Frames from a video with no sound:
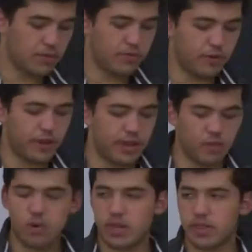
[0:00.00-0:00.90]
forgetting
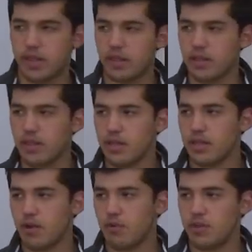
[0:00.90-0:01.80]
one thing
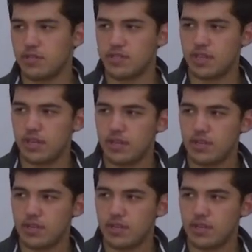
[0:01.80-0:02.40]
that we need to state.